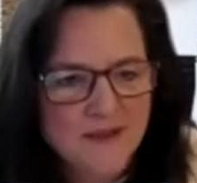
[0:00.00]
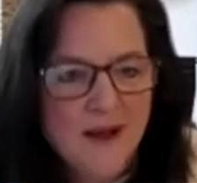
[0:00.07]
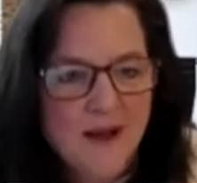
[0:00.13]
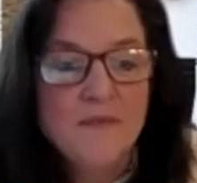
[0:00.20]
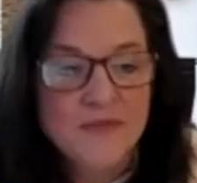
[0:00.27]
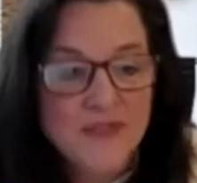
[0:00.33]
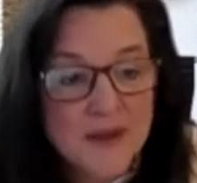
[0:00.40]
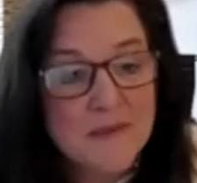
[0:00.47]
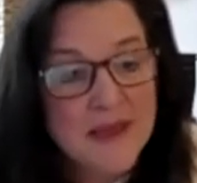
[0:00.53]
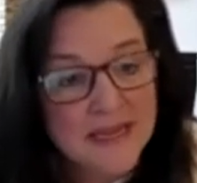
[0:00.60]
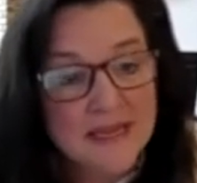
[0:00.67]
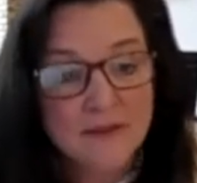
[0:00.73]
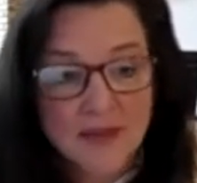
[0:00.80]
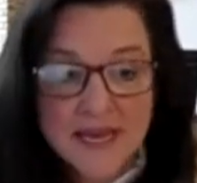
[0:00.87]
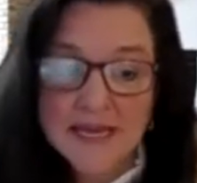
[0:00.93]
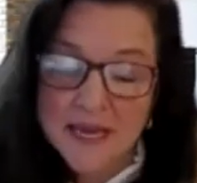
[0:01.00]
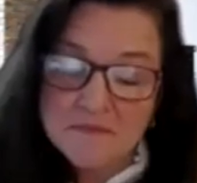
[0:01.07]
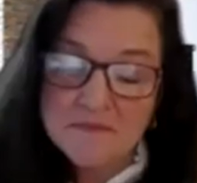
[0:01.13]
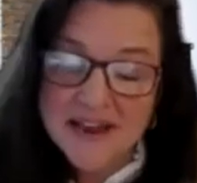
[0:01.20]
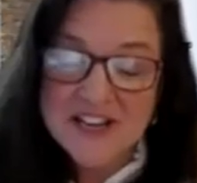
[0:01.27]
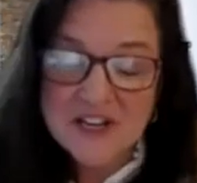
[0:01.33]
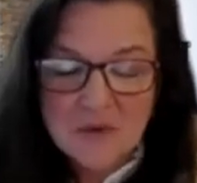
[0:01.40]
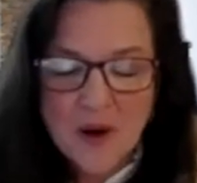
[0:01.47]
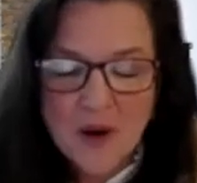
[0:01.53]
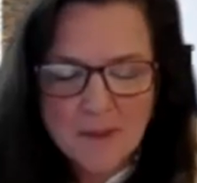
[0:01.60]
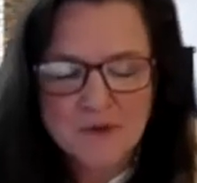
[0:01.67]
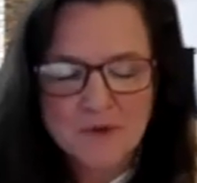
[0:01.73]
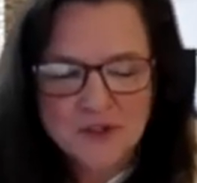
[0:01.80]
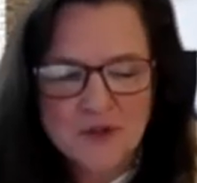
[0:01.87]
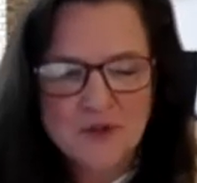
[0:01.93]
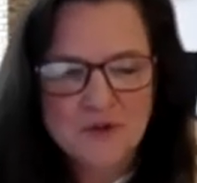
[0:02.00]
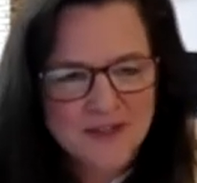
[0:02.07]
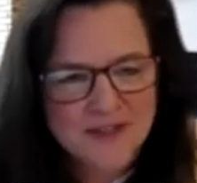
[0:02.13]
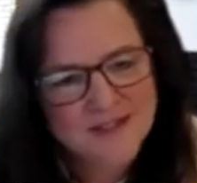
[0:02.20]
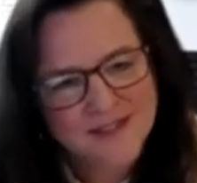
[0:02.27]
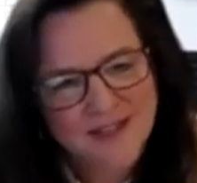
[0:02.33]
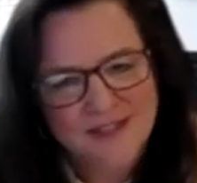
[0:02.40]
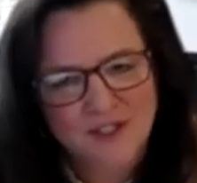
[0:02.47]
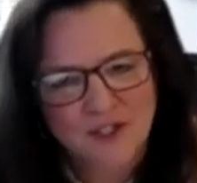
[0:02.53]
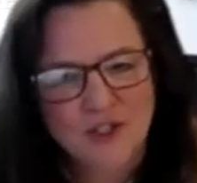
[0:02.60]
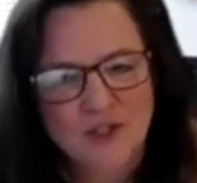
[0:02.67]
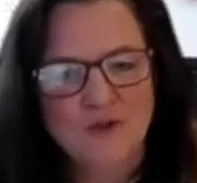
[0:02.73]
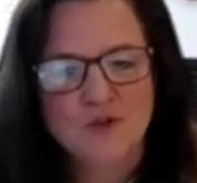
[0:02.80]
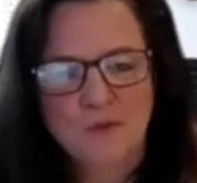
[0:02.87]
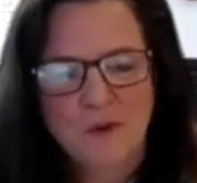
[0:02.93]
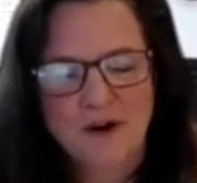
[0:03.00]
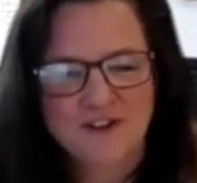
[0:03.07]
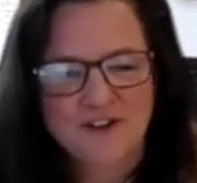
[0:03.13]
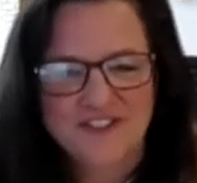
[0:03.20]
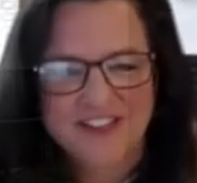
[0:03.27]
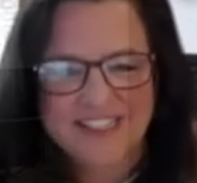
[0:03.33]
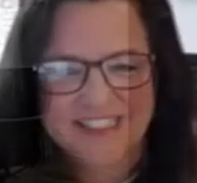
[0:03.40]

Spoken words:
They can make new opportunities. That's a huge part of it.